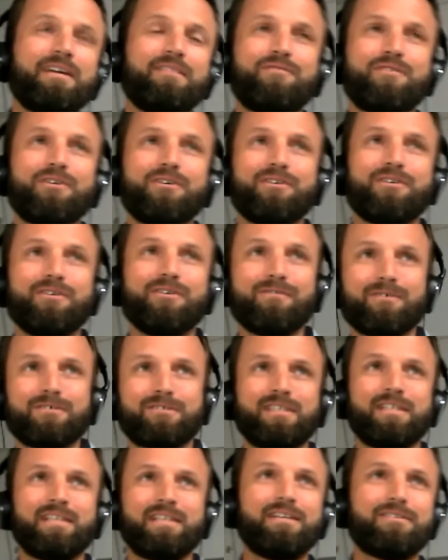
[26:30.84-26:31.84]
if your
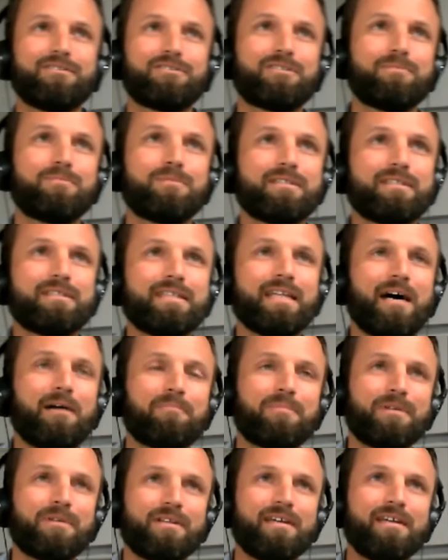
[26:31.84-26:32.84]
university leadership does
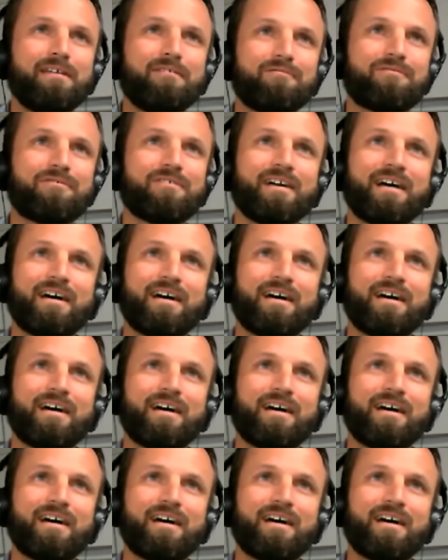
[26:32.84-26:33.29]
not believe,